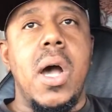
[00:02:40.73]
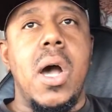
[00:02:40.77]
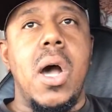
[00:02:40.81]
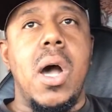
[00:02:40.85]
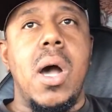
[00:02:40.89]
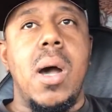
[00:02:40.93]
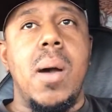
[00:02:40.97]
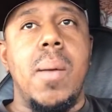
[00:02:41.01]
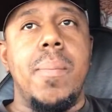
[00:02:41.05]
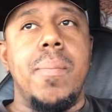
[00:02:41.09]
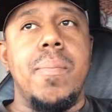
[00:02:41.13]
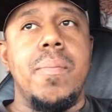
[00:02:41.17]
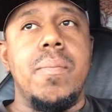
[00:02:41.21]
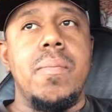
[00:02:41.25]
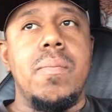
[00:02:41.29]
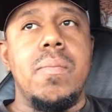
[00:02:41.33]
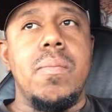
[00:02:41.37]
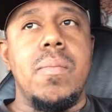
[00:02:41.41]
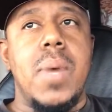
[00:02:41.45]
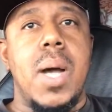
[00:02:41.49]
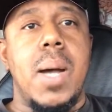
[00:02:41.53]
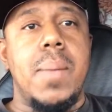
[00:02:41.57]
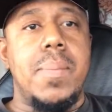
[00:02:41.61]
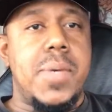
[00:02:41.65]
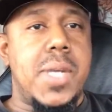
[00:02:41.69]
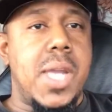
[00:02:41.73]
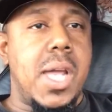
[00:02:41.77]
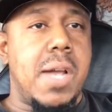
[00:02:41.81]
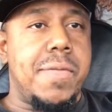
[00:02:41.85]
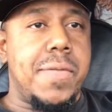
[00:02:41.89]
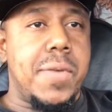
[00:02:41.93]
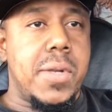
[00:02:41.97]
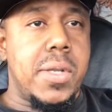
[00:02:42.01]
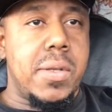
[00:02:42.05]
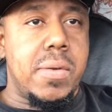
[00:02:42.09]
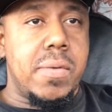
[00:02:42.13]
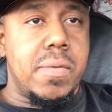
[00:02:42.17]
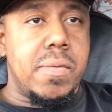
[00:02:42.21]
Um, I'm
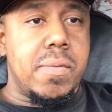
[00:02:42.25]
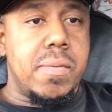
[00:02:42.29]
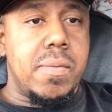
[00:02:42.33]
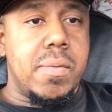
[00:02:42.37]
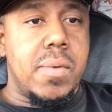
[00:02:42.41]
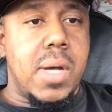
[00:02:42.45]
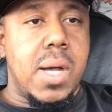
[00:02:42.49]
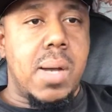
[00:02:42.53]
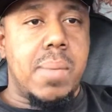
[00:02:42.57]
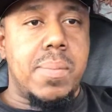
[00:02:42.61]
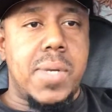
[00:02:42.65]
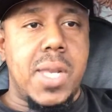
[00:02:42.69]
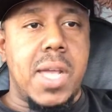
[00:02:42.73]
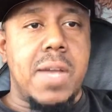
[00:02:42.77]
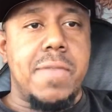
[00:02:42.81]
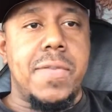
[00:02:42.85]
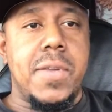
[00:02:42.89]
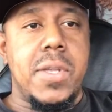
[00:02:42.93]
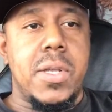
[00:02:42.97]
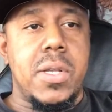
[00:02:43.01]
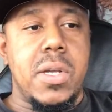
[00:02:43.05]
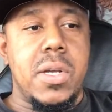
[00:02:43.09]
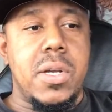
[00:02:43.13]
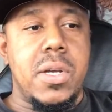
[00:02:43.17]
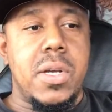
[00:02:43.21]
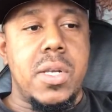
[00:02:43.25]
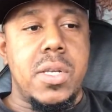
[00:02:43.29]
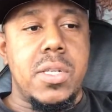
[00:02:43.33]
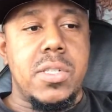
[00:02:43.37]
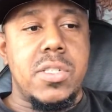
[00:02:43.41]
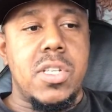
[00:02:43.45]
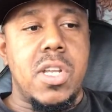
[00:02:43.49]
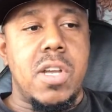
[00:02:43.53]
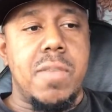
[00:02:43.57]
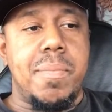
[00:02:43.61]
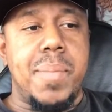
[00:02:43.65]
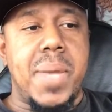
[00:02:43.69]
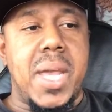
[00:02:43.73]
definitely, I'm definitely good and
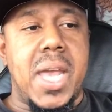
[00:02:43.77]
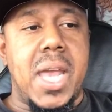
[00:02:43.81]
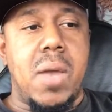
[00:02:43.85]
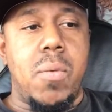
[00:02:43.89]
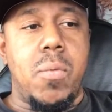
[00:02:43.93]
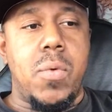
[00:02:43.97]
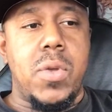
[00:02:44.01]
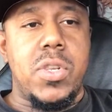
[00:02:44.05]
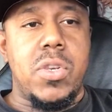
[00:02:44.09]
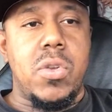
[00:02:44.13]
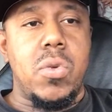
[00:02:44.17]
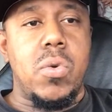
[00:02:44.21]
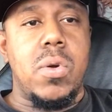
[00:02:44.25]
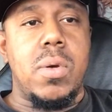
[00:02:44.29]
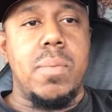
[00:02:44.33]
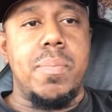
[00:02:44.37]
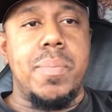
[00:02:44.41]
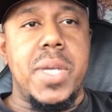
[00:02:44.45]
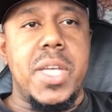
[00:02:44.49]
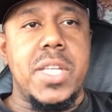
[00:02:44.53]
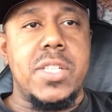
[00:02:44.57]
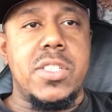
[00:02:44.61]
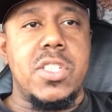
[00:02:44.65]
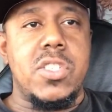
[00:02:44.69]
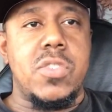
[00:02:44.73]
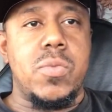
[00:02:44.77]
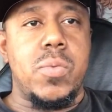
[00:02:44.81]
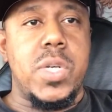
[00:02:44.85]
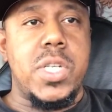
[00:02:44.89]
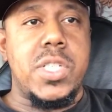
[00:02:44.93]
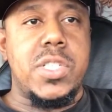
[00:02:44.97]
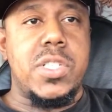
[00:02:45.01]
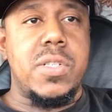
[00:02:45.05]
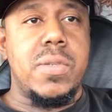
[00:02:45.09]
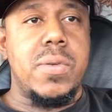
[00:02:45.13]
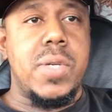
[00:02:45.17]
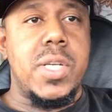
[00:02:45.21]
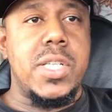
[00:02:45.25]
stuff, man. We're doing business
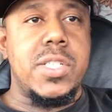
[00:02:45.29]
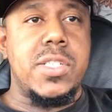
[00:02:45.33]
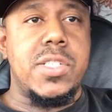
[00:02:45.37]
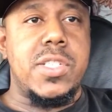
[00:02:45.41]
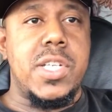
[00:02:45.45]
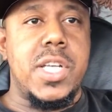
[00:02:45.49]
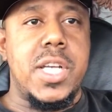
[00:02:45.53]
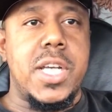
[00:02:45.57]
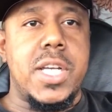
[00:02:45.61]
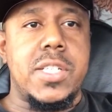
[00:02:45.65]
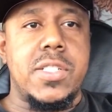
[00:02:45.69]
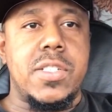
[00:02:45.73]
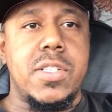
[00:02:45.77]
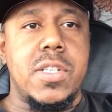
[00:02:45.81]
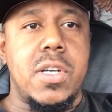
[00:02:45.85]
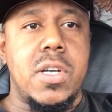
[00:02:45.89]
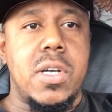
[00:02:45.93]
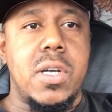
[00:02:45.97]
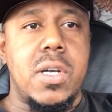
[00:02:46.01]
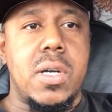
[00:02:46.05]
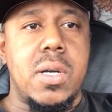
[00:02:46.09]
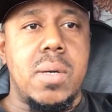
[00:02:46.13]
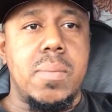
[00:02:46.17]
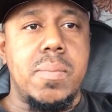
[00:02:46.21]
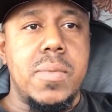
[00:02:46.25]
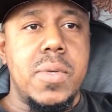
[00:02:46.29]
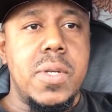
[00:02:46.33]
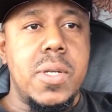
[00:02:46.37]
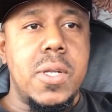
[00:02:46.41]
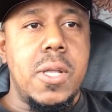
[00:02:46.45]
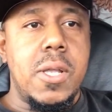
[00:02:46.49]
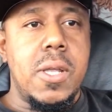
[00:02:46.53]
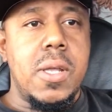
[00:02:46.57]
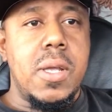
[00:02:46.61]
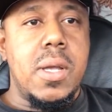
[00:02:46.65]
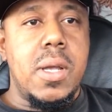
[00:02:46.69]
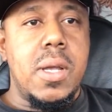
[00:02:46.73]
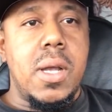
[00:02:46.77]
with you. It's just,
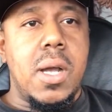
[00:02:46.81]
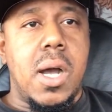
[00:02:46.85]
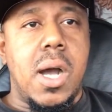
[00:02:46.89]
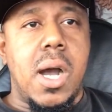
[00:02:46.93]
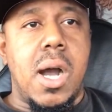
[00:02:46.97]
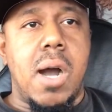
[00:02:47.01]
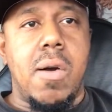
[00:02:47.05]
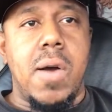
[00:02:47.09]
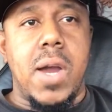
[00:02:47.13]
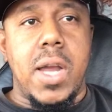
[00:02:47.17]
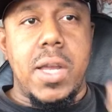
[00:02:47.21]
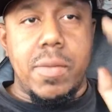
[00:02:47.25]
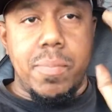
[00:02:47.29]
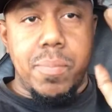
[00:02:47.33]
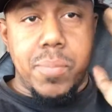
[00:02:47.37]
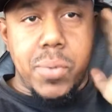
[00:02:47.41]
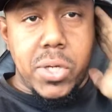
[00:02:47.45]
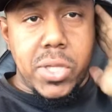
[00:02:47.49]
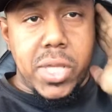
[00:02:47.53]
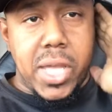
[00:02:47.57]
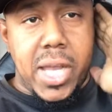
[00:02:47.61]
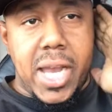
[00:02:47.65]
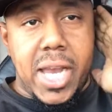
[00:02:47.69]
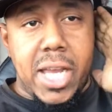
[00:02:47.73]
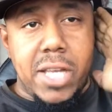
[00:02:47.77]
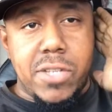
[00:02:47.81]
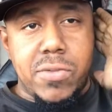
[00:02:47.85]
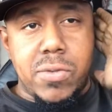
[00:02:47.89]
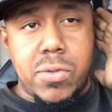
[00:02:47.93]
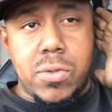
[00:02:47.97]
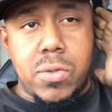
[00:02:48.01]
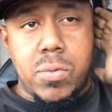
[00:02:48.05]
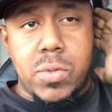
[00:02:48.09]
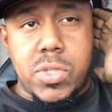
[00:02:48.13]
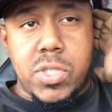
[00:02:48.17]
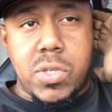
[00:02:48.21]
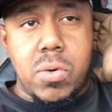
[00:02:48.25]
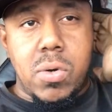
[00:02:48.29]
all right, brother
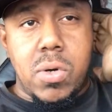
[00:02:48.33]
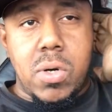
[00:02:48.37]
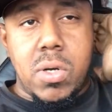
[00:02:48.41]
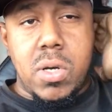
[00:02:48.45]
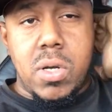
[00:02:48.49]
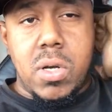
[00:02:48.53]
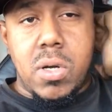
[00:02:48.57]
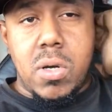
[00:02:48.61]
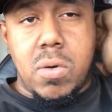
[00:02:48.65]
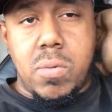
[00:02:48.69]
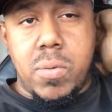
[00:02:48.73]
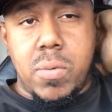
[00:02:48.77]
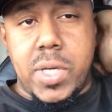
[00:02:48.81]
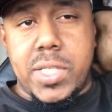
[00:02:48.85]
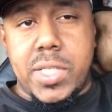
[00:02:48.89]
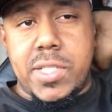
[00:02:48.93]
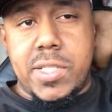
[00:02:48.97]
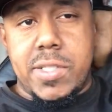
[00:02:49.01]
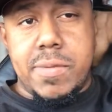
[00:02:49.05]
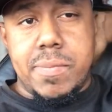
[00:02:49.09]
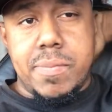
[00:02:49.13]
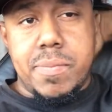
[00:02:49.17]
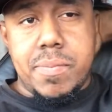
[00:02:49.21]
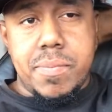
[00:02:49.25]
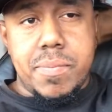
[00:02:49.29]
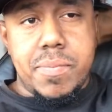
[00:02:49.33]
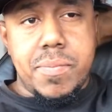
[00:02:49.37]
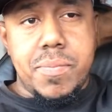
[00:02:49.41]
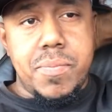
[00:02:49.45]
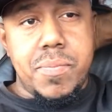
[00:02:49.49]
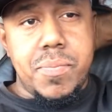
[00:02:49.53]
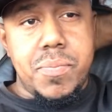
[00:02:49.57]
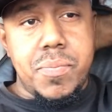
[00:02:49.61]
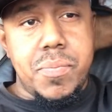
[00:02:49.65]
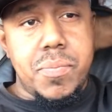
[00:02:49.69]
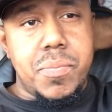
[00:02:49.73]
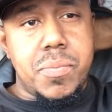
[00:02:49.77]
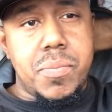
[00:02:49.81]
Andrew, what's going on with
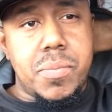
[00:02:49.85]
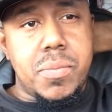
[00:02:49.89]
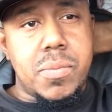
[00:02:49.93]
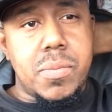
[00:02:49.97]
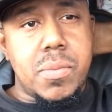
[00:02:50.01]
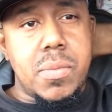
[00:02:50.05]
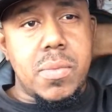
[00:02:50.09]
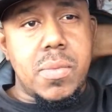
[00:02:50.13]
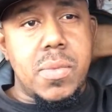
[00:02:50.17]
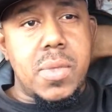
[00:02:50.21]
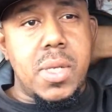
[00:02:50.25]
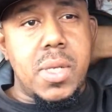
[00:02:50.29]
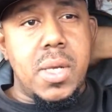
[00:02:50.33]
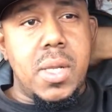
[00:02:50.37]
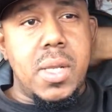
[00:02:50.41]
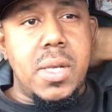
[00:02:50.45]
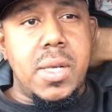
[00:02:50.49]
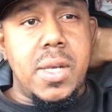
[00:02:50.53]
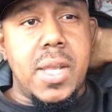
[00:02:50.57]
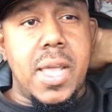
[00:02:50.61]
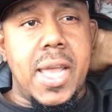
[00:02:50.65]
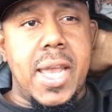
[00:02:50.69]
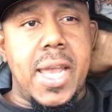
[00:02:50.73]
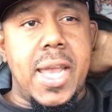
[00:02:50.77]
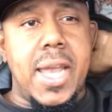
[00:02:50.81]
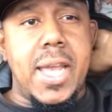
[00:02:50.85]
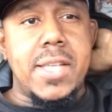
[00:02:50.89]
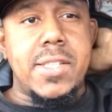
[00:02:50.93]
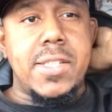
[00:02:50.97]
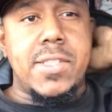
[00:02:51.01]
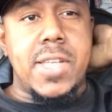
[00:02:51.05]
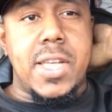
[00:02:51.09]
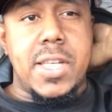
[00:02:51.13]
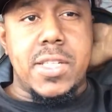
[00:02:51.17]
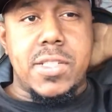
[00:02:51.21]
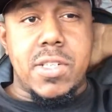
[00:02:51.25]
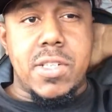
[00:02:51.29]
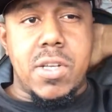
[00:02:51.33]
you? The
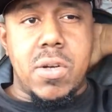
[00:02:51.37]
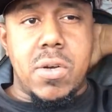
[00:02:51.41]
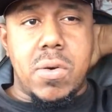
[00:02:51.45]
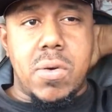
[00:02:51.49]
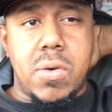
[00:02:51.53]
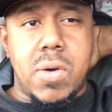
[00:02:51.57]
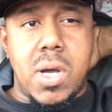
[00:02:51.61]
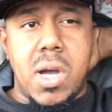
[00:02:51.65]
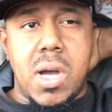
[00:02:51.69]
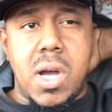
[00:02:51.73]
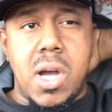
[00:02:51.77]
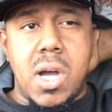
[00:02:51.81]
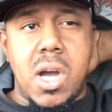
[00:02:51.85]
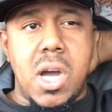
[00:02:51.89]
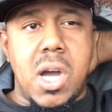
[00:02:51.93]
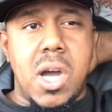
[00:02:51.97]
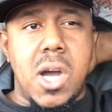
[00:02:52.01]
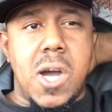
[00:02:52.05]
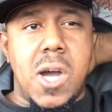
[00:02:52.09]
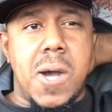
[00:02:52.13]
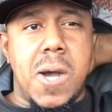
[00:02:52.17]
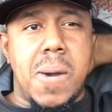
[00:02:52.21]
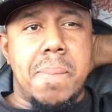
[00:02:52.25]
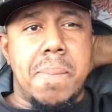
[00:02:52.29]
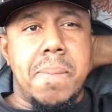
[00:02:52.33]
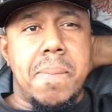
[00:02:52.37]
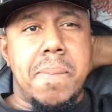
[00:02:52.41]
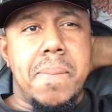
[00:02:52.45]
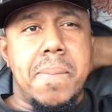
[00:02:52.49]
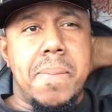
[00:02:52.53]
headset's on.